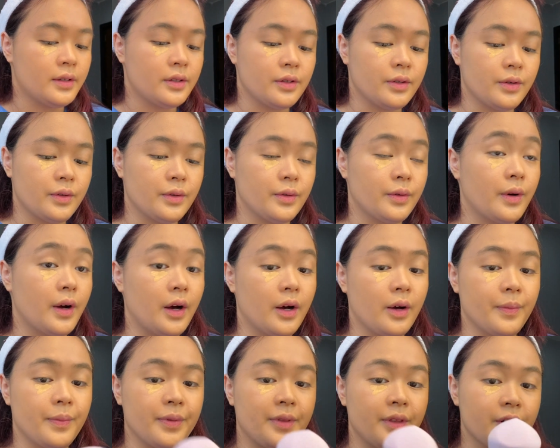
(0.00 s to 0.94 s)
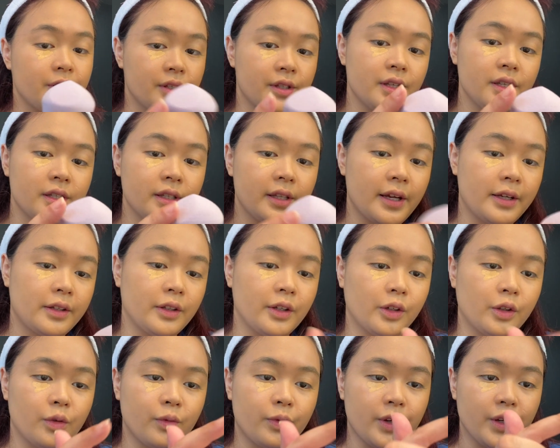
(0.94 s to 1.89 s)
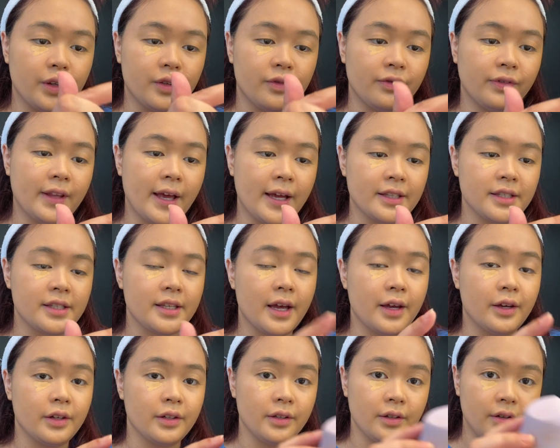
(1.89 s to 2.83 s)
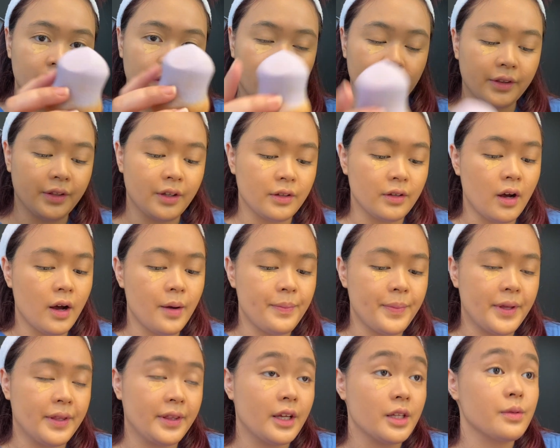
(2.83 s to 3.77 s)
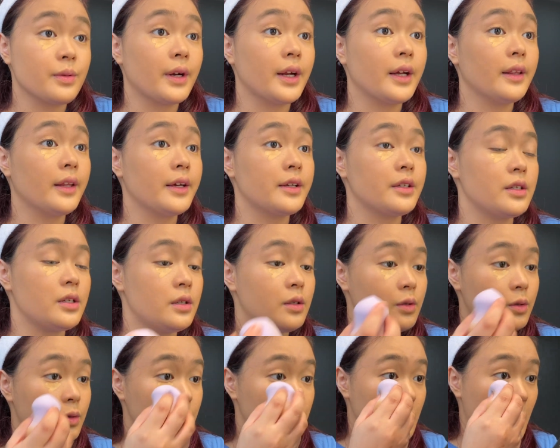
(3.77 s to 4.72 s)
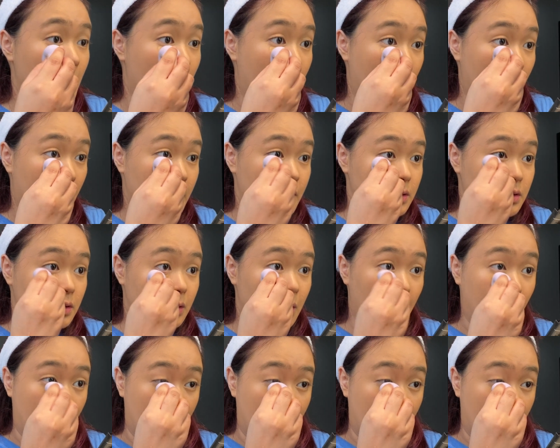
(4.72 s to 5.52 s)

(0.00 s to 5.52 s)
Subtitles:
So there's this like little flat side on the top, and that's what I like to use to go